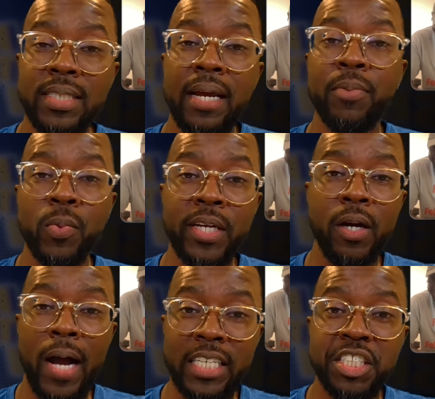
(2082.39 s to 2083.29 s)
Dan Marino
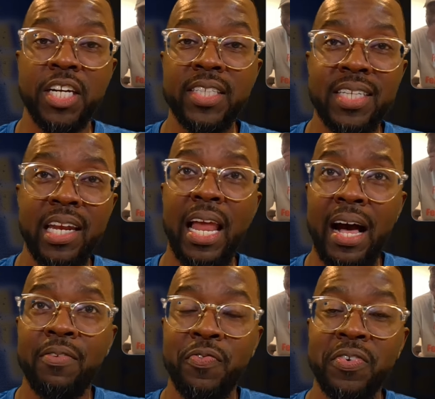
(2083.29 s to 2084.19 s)
had just
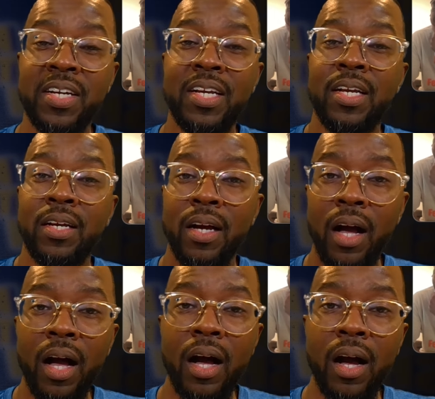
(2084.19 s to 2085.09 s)
left.
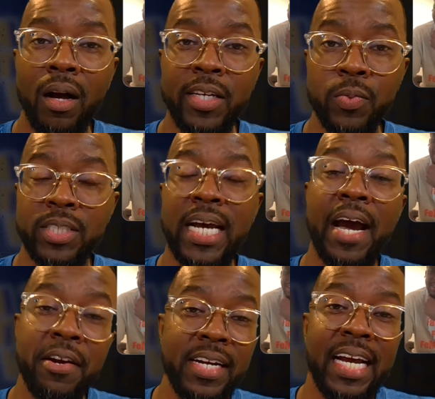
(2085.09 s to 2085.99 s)
He retired in